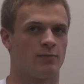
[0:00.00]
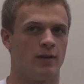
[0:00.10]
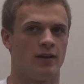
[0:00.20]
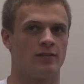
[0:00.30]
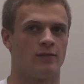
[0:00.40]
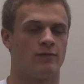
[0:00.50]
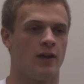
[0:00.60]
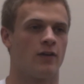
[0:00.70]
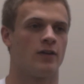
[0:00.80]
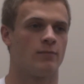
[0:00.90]
But it is a
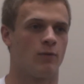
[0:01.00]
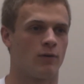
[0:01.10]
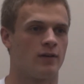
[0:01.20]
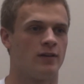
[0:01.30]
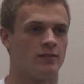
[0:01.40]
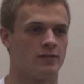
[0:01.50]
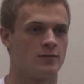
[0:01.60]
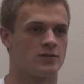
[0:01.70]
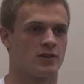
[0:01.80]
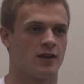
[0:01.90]
very important
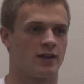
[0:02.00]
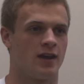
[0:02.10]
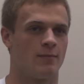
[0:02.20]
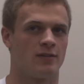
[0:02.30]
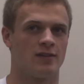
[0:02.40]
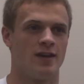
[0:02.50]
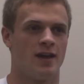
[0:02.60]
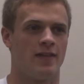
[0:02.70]
institution on campus